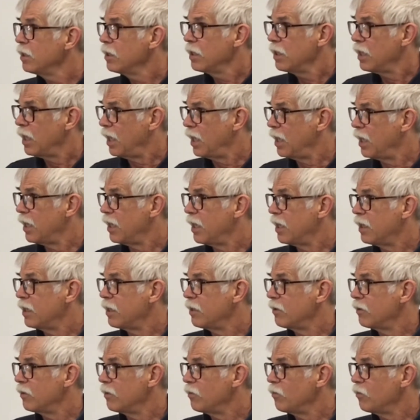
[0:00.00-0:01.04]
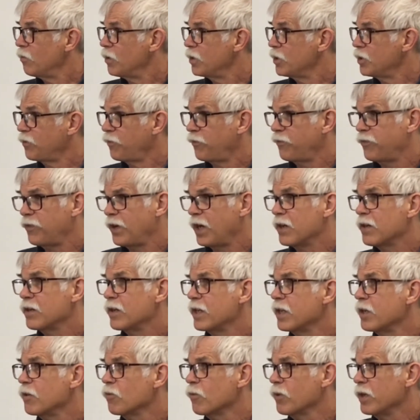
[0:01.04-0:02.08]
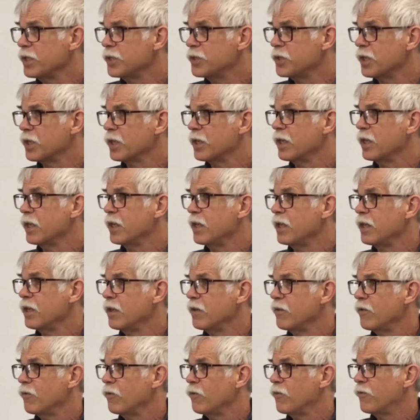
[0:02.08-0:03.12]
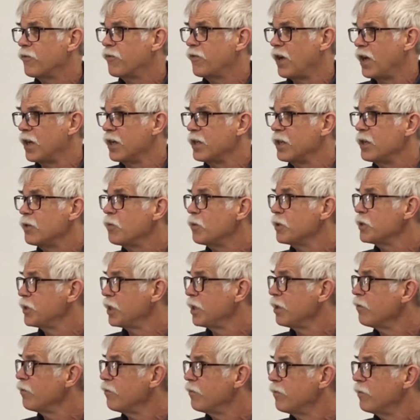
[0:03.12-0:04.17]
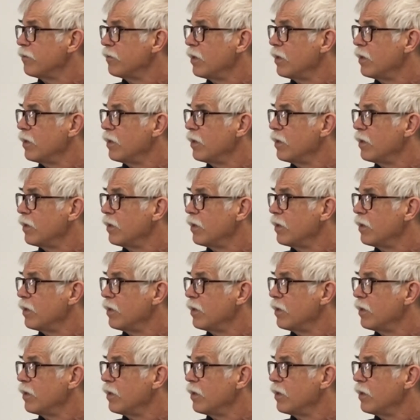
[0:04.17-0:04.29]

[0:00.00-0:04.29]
was fairly recently funded, was in